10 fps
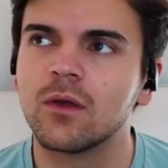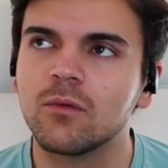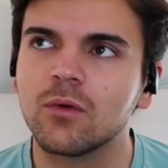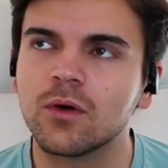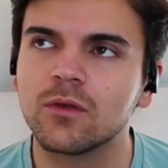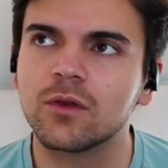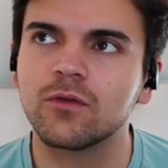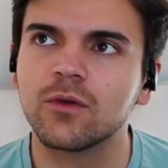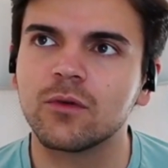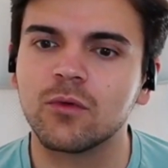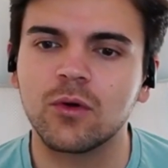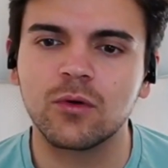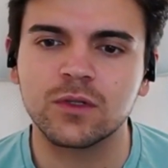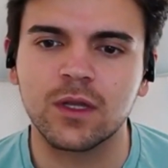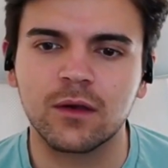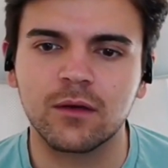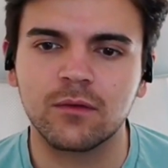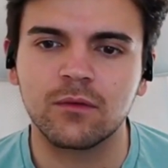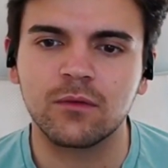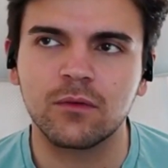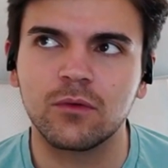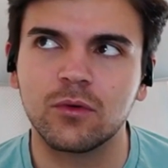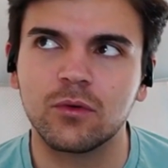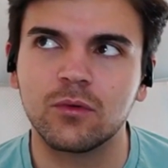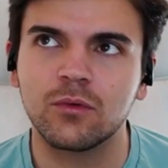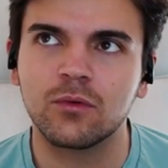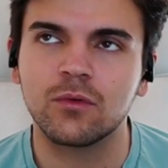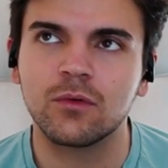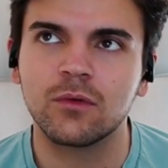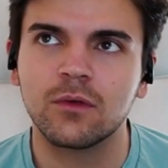What are the different roles that you